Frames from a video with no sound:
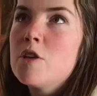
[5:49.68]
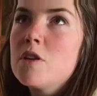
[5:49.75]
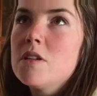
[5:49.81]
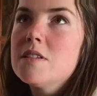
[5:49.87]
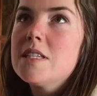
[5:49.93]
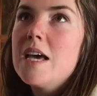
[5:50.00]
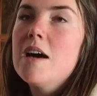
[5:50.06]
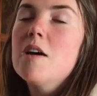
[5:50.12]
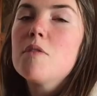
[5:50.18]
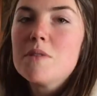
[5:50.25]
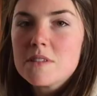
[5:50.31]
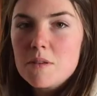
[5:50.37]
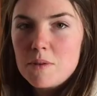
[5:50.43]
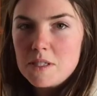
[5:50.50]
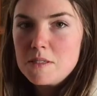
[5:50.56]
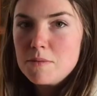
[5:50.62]
You can tell when
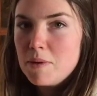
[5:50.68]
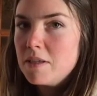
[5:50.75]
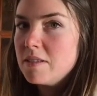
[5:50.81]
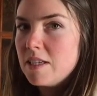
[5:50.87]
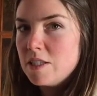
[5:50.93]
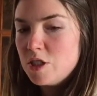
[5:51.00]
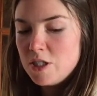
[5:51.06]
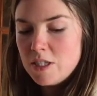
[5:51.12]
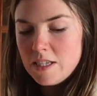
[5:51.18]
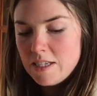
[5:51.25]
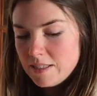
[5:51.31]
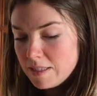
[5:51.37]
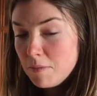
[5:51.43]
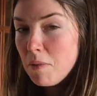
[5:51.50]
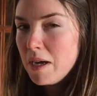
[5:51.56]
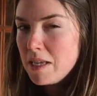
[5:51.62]
something smells like
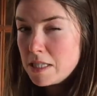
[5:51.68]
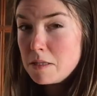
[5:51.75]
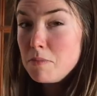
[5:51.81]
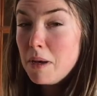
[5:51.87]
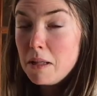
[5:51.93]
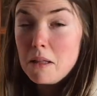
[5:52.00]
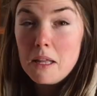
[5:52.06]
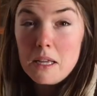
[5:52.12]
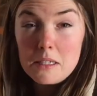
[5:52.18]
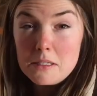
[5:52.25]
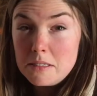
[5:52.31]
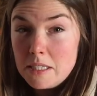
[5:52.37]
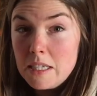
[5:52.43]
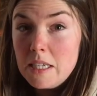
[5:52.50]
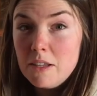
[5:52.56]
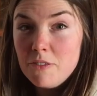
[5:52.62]
cheese. It might smell like
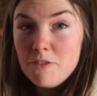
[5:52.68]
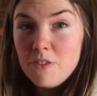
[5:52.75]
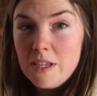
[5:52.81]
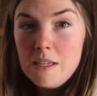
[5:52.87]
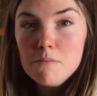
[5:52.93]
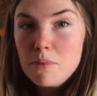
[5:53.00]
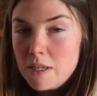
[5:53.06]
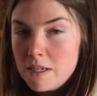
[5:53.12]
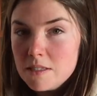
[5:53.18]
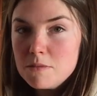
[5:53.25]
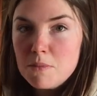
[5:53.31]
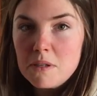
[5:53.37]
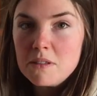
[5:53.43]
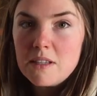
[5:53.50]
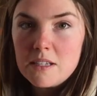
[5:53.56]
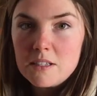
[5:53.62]
stinky feet, but it
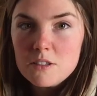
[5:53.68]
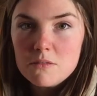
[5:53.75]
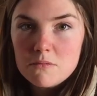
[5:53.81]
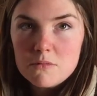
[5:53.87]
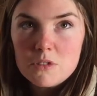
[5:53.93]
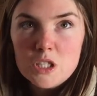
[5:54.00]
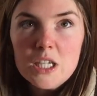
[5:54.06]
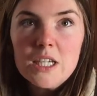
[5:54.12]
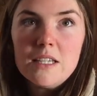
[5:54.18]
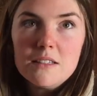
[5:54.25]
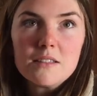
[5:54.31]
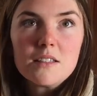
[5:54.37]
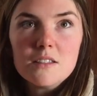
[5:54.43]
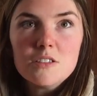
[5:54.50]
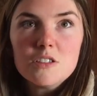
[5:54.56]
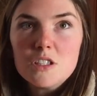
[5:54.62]
smells like cheese,
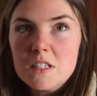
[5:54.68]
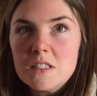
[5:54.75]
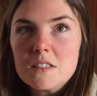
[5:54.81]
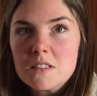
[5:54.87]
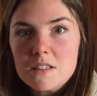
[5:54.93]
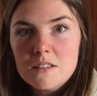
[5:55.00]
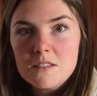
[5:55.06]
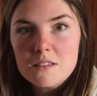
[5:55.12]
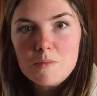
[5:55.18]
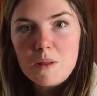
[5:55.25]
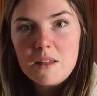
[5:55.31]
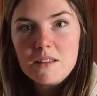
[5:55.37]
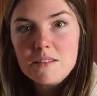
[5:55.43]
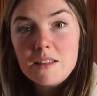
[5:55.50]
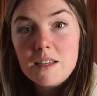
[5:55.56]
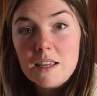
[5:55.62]
because cheese can smell
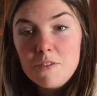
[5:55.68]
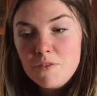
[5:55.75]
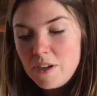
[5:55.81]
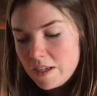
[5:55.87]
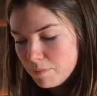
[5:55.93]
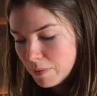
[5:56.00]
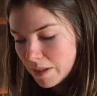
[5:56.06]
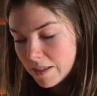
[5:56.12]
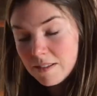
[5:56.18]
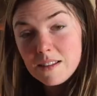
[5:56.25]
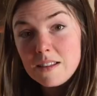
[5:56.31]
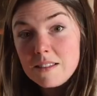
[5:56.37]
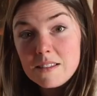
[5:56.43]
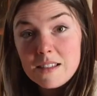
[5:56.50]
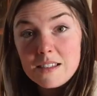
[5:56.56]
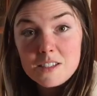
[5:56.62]
like stinky feet, because
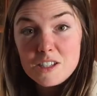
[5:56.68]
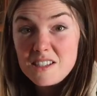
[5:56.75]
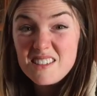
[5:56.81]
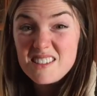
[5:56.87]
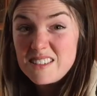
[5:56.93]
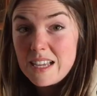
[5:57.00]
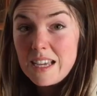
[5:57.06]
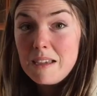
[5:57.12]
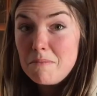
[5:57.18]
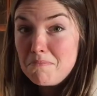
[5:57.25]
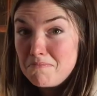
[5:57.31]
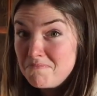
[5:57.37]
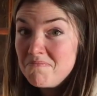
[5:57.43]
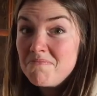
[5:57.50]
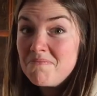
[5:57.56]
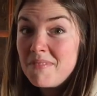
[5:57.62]
that's actually the
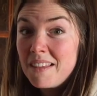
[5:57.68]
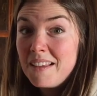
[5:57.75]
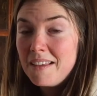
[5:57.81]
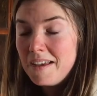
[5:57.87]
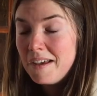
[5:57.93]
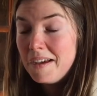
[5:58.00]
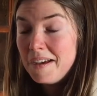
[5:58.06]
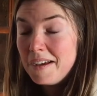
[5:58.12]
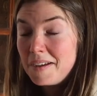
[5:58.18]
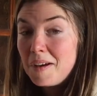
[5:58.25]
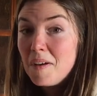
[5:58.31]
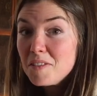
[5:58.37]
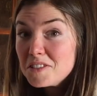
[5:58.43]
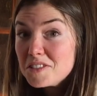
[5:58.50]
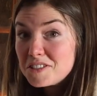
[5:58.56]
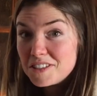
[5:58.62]
same
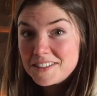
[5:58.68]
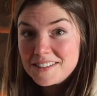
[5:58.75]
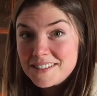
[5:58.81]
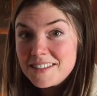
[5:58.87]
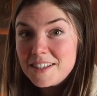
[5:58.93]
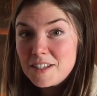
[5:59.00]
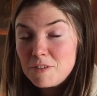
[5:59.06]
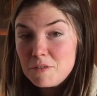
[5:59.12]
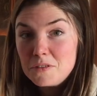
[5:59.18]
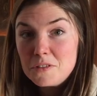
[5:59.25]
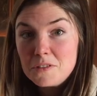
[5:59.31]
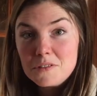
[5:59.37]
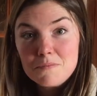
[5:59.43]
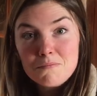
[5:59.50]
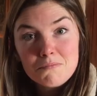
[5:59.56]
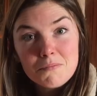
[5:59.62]
cultures that you
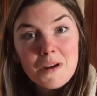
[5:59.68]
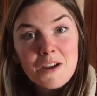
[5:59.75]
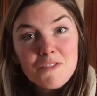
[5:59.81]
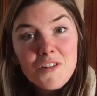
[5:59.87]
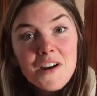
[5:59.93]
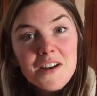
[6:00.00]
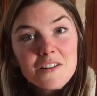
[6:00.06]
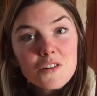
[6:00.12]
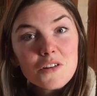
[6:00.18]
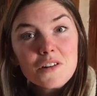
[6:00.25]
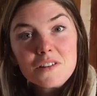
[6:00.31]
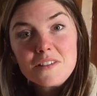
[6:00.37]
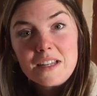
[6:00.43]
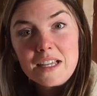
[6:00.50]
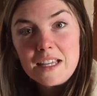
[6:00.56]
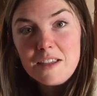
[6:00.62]
might find on a
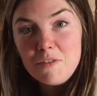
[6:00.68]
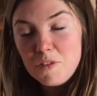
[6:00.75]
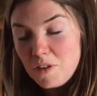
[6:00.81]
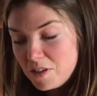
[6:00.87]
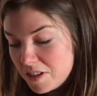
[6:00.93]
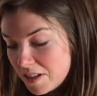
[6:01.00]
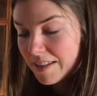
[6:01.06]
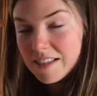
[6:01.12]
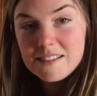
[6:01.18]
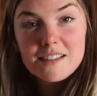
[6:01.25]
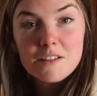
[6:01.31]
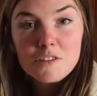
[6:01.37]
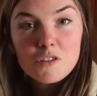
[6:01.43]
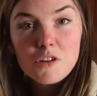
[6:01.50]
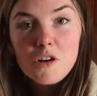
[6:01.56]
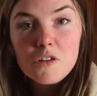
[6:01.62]
stinky foot. And that
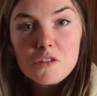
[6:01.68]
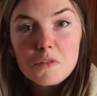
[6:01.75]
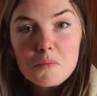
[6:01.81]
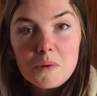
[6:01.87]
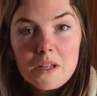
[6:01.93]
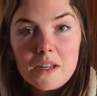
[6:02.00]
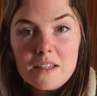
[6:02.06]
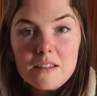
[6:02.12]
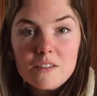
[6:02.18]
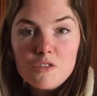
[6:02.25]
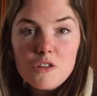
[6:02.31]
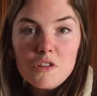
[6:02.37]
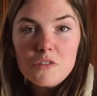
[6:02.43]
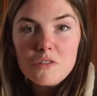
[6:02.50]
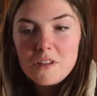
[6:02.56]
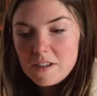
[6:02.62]
sounds gross, but it's
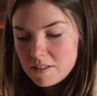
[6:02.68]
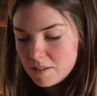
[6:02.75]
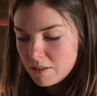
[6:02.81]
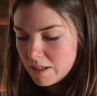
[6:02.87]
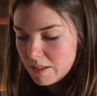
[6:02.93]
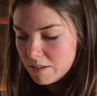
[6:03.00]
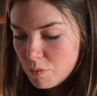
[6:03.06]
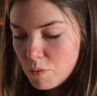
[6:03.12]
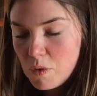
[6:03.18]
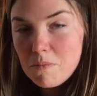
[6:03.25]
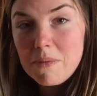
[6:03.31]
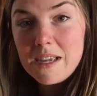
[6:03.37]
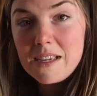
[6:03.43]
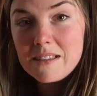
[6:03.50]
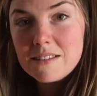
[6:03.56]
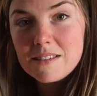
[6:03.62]
true. That's what
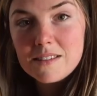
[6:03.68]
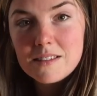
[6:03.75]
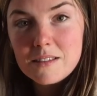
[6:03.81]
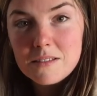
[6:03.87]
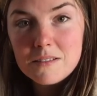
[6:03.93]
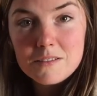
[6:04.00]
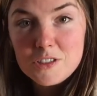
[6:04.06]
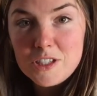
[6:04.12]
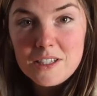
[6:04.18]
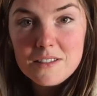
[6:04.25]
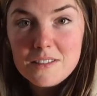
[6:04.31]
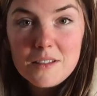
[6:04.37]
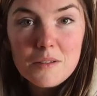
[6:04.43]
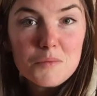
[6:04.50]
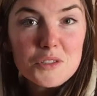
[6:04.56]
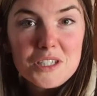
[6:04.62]
makes
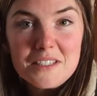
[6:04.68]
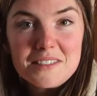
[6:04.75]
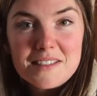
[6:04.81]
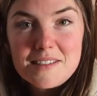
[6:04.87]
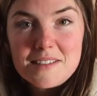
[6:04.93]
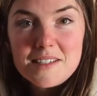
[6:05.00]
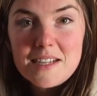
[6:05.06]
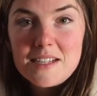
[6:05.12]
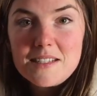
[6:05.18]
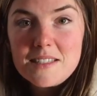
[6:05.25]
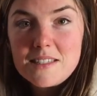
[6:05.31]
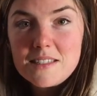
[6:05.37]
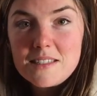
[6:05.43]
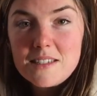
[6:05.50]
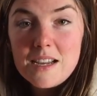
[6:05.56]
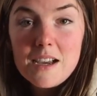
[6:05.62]
some cheeses
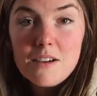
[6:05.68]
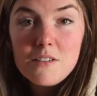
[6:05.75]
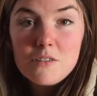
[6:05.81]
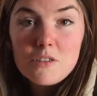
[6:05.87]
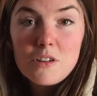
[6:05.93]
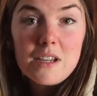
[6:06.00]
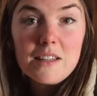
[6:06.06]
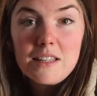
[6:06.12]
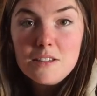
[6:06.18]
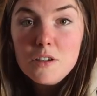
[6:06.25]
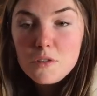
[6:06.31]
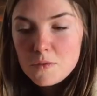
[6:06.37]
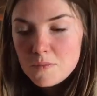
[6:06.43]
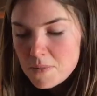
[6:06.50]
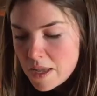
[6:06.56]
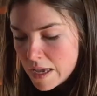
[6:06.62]
taste how great they
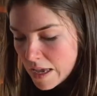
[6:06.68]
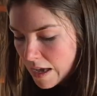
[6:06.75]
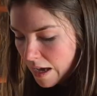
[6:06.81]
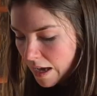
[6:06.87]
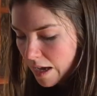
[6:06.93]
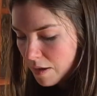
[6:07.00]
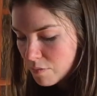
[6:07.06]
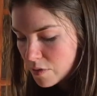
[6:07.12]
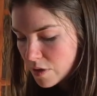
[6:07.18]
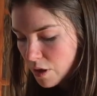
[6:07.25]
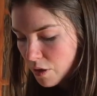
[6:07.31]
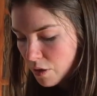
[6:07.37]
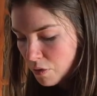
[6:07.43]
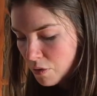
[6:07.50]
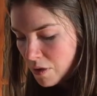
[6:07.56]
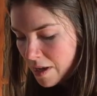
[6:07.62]
do.
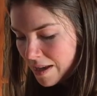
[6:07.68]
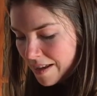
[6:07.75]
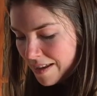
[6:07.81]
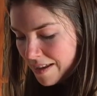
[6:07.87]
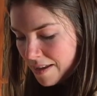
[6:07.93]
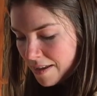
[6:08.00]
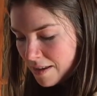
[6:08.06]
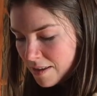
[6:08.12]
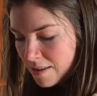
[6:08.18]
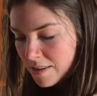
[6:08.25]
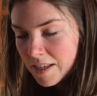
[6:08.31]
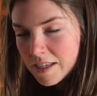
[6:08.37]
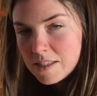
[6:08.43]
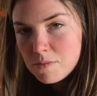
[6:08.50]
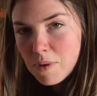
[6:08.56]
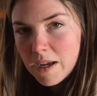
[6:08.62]
So
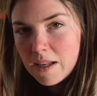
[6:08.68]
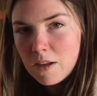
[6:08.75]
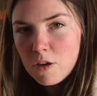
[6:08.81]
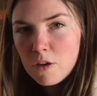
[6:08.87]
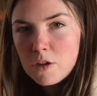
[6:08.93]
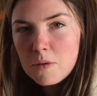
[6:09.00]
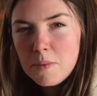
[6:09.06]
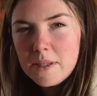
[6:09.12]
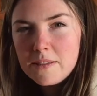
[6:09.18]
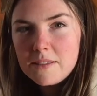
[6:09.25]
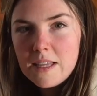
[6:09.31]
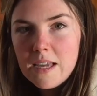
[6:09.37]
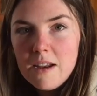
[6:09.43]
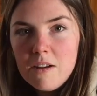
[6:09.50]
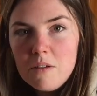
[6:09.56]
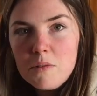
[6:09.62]
things might look a bit
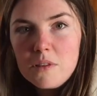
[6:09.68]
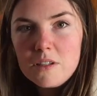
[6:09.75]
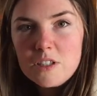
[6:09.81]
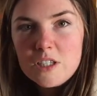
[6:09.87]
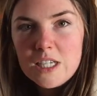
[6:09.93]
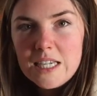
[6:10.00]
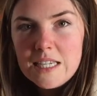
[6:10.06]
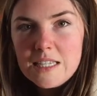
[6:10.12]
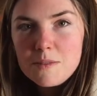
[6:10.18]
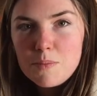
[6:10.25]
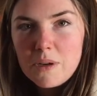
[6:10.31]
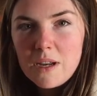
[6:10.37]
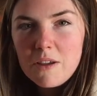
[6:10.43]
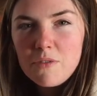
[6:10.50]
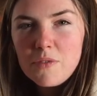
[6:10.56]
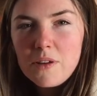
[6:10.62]
scary with the cheese,
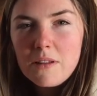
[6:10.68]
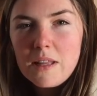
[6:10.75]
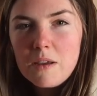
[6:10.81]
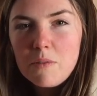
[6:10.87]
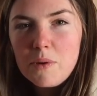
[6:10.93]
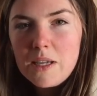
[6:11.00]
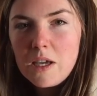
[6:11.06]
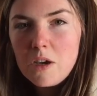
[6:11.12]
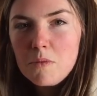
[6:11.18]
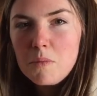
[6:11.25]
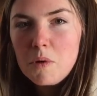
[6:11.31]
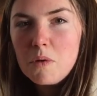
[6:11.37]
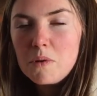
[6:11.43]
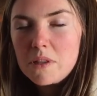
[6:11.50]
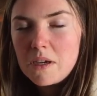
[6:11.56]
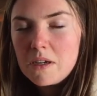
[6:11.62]
but I feel like we go
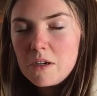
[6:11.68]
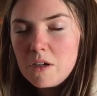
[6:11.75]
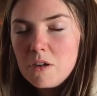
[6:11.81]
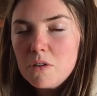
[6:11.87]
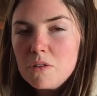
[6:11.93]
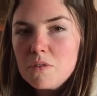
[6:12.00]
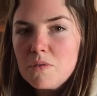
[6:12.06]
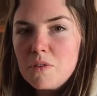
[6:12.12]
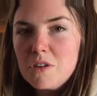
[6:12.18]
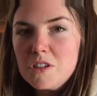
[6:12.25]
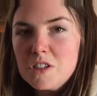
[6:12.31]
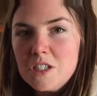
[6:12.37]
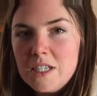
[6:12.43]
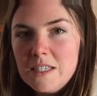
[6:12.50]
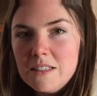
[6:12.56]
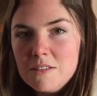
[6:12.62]
more with our nose for a
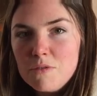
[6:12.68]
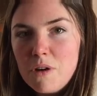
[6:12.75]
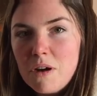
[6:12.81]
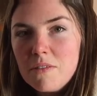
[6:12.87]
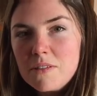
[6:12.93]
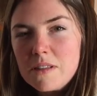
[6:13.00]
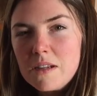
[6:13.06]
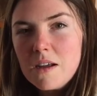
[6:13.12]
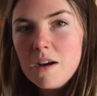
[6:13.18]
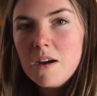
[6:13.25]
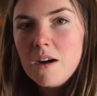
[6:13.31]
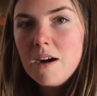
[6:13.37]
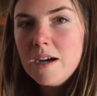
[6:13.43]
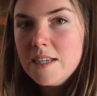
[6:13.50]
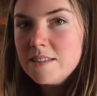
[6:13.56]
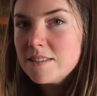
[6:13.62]
cheese rather than
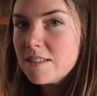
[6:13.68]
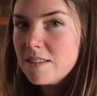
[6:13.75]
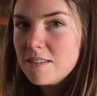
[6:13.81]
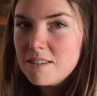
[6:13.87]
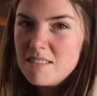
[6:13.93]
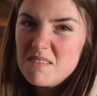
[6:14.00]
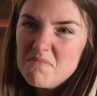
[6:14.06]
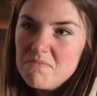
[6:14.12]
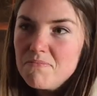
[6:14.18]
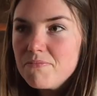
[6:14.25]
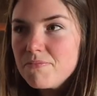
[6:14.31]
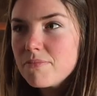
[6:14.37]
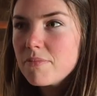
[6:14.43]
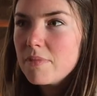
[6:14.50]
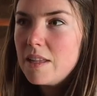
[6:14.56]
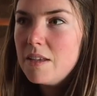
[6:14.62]
our eyes, because
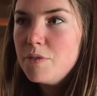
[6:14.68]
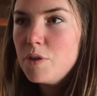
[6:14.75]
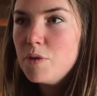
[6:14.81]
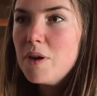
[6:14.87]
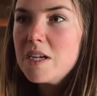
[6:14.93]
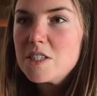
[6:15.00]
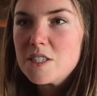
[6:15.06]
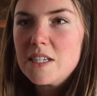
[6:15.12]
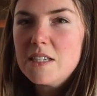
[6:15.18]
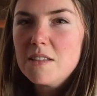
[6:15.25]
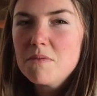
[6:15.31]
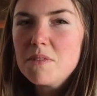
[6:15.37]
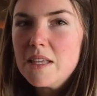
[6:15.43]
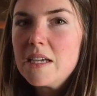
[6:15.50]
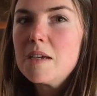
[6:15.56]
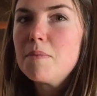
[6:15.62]
if you actually
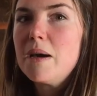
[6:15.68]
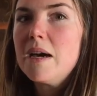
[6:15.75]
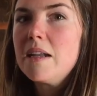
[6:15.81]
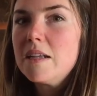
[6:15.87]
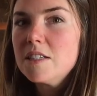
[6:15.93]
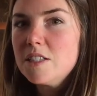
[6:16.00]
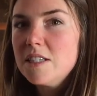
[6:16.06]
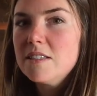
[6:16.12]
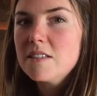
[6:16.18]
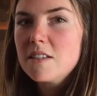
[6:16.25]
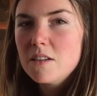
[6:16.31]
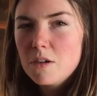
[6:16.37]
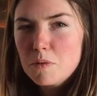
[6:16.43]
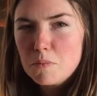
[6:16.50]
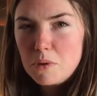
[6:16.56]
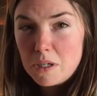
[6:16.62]
think about it, cheese
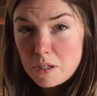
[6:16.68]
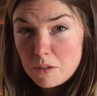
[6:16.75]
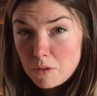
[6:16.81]
can look pretty